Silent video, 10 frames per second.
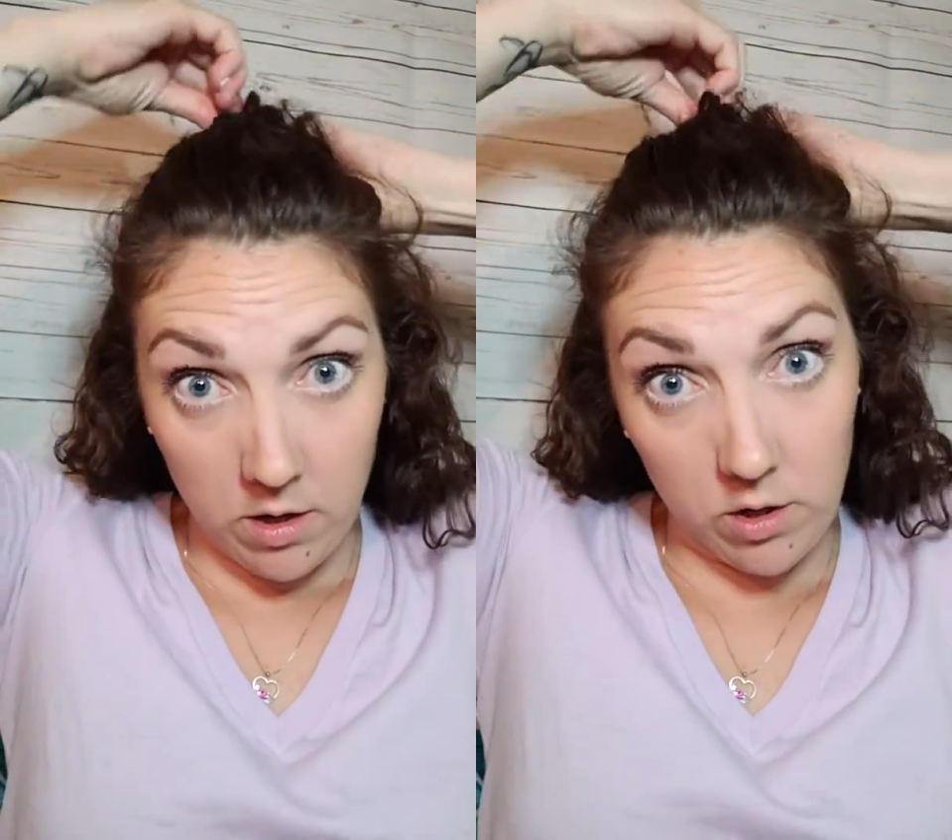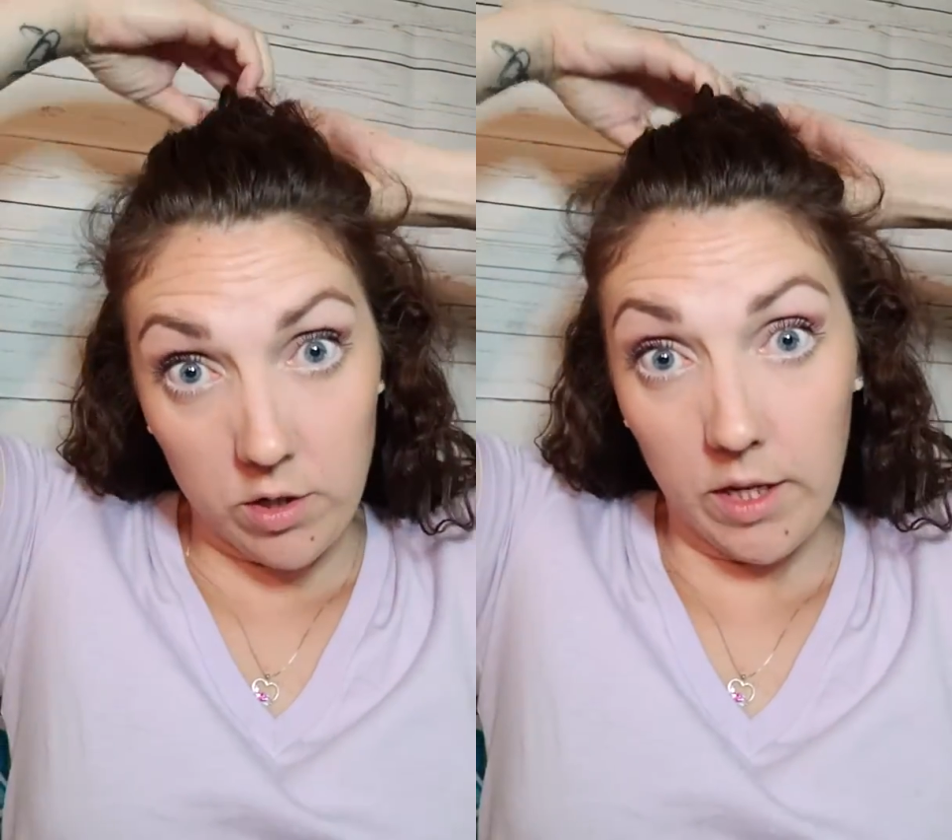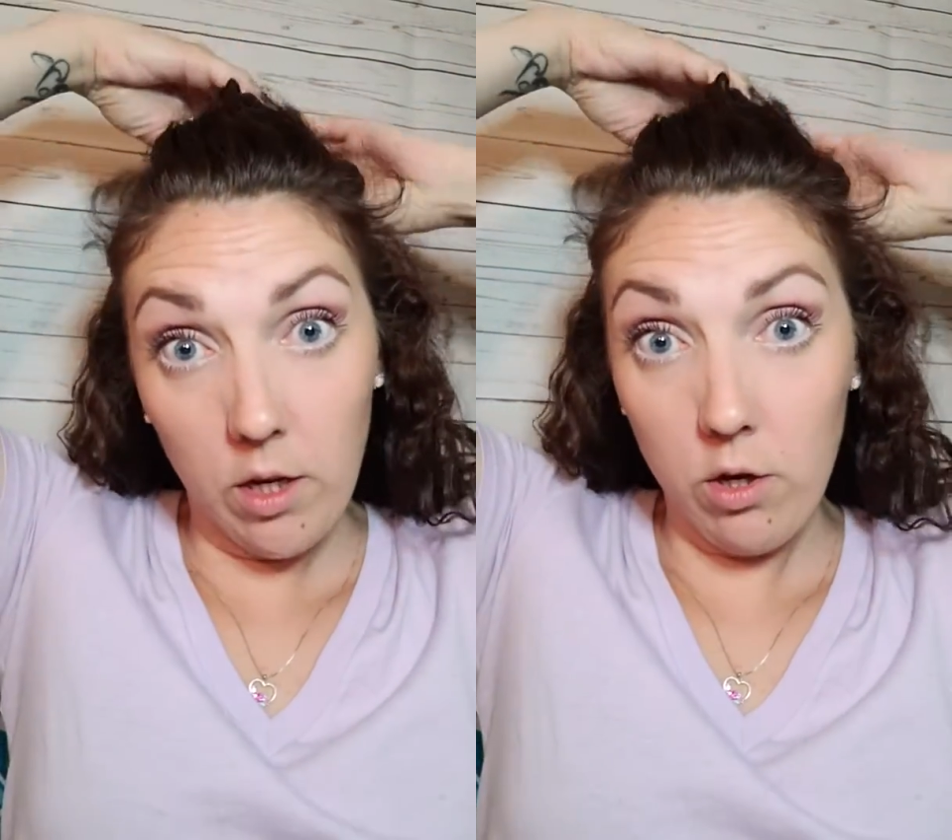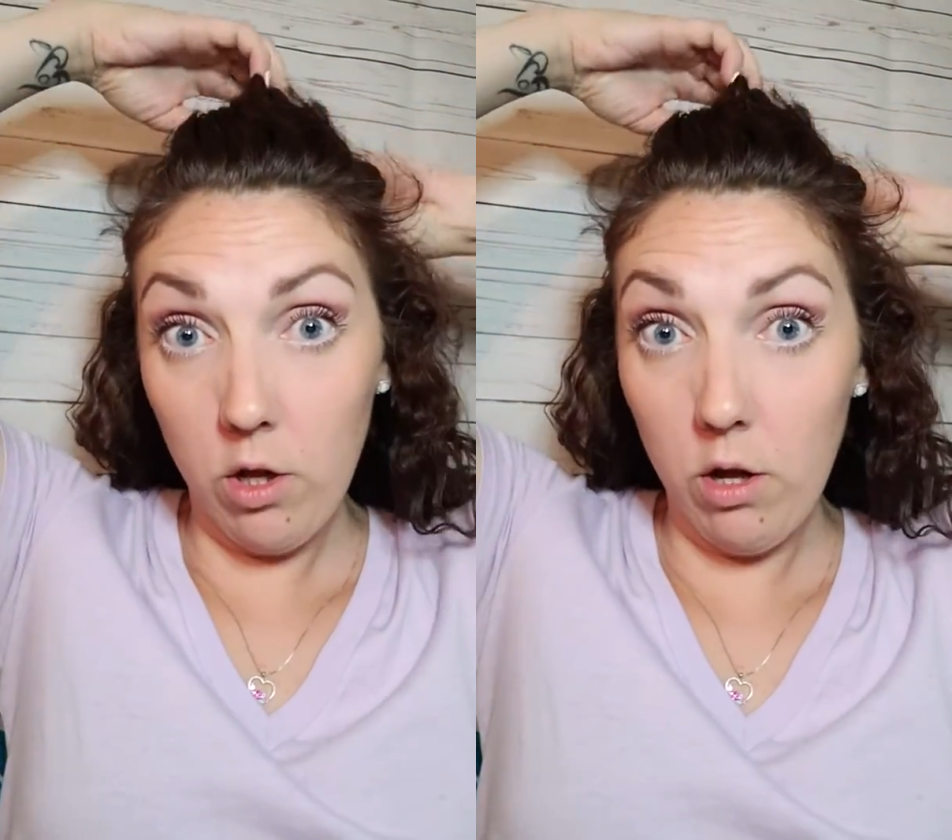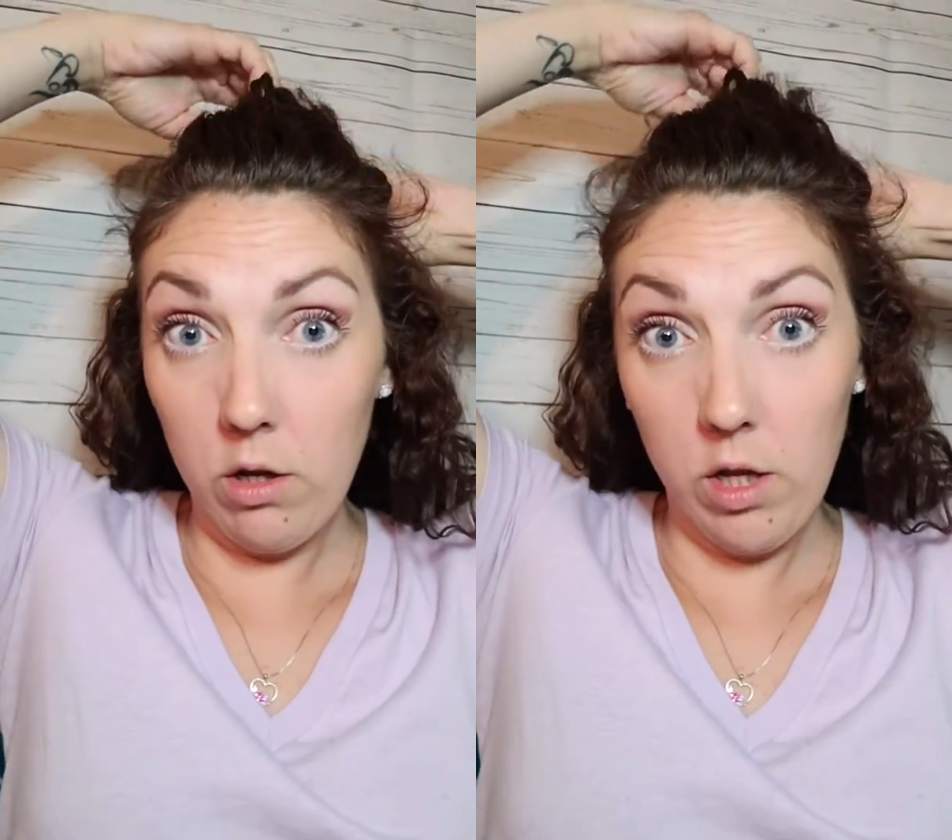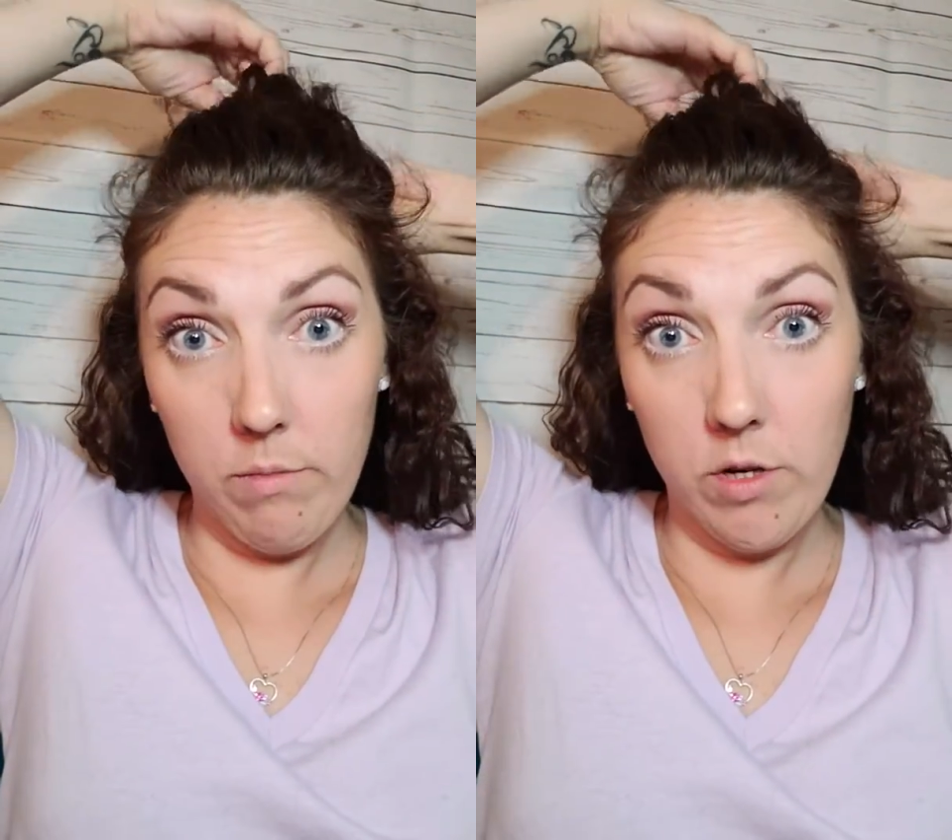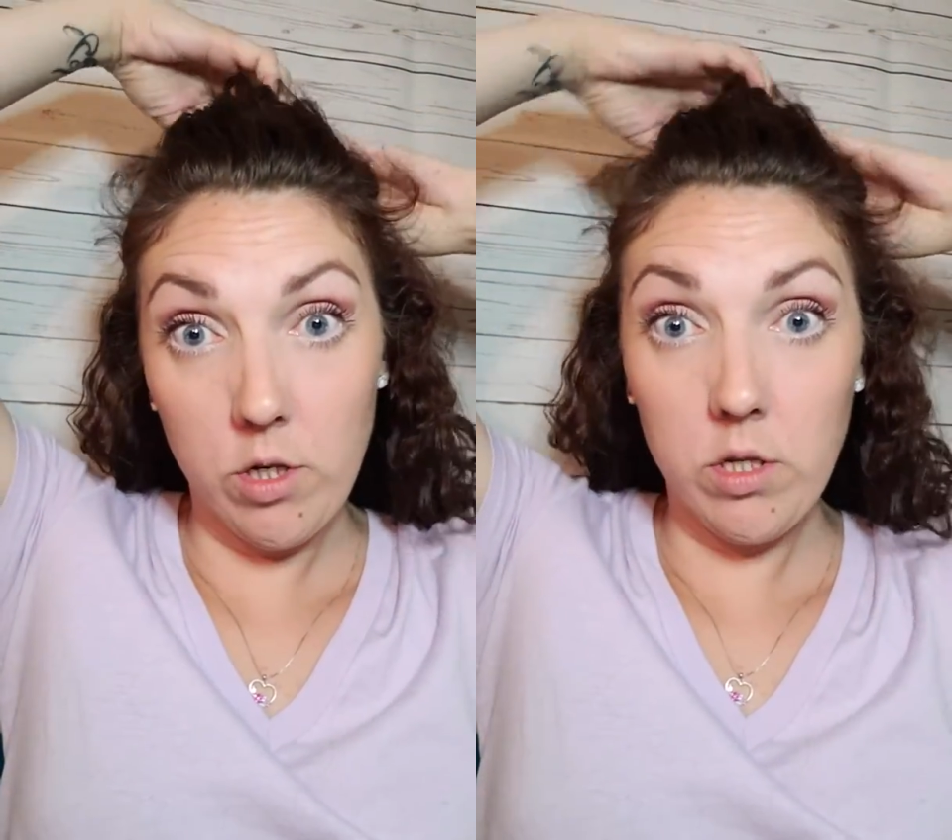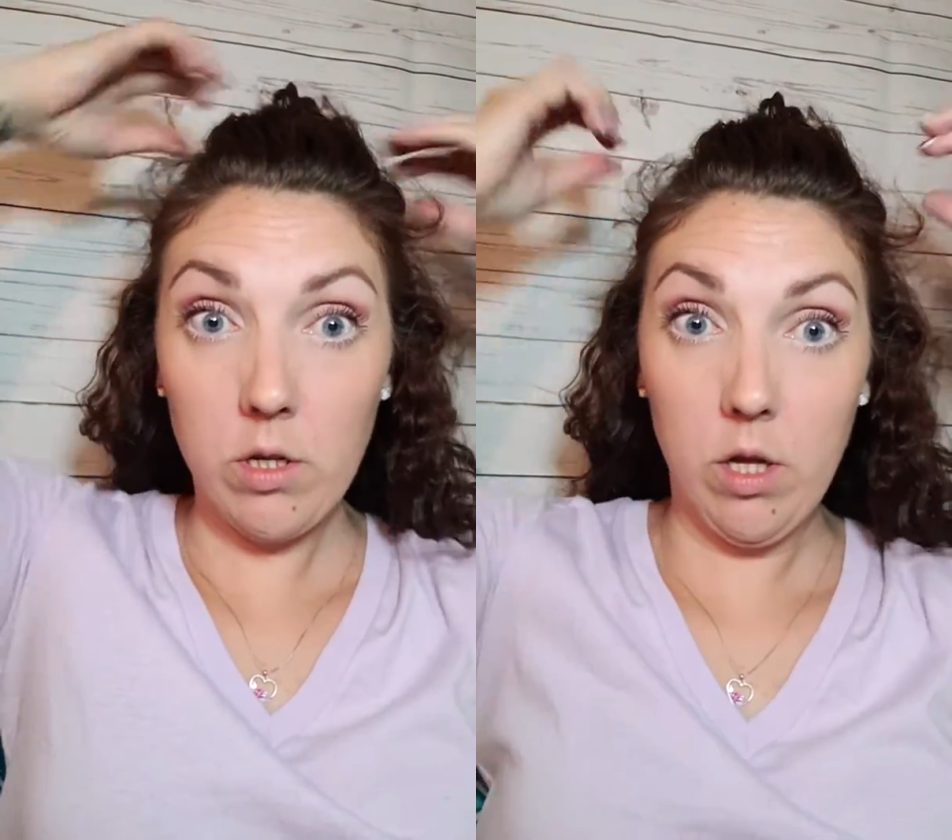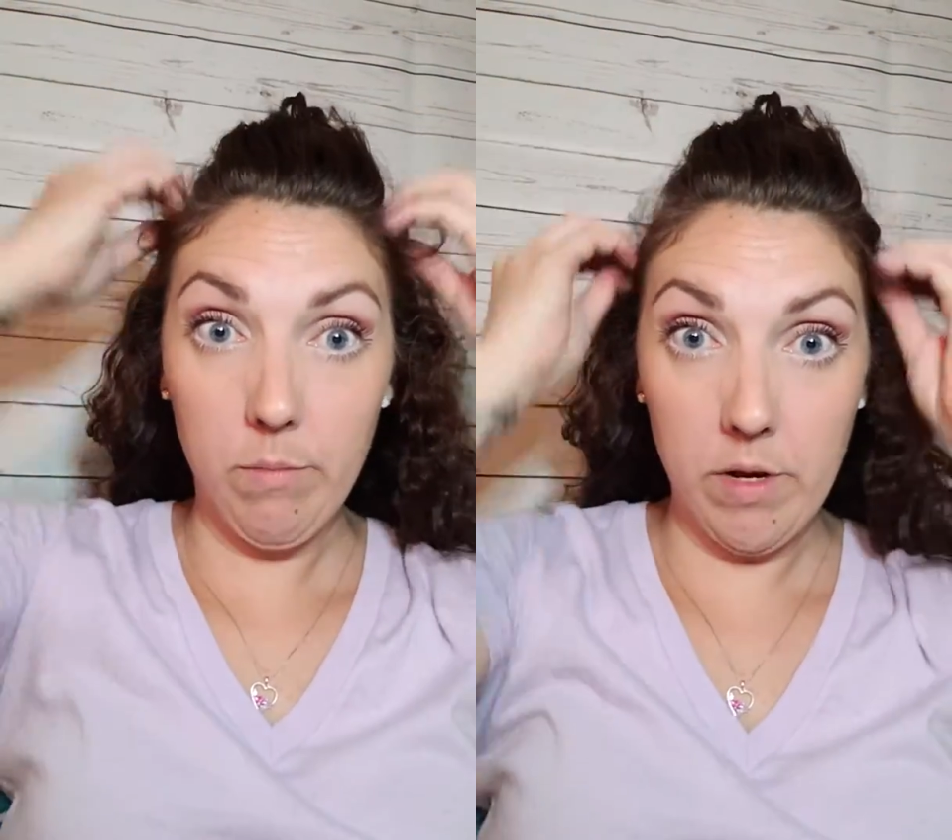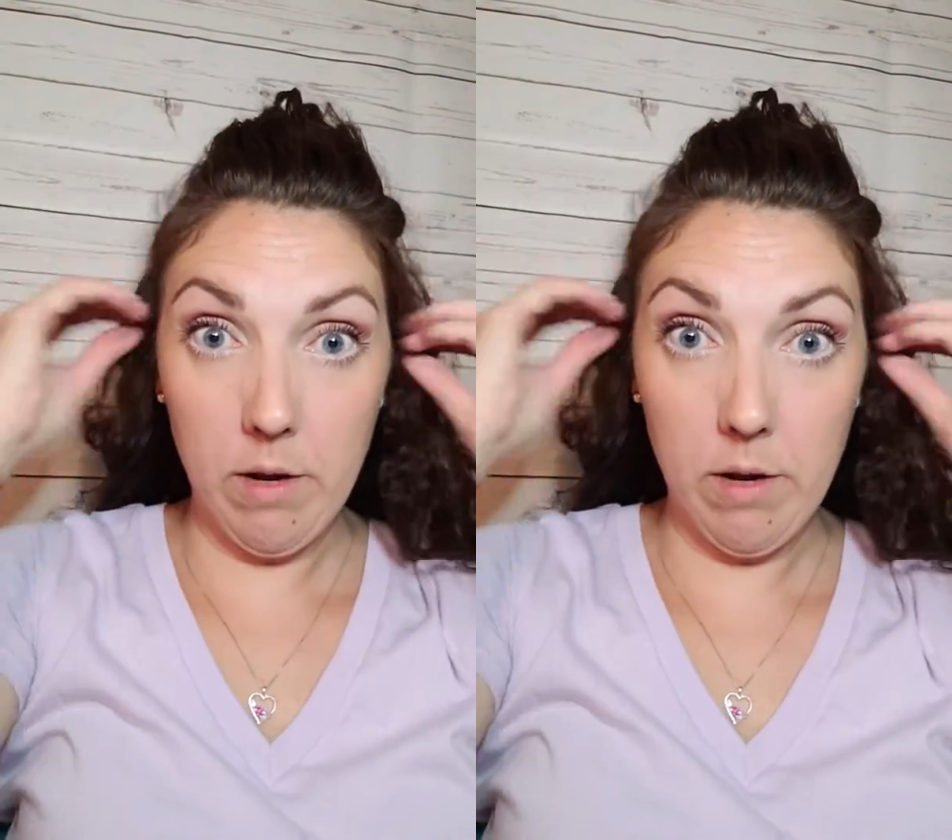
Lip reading: Just like a claw clip and just clip it.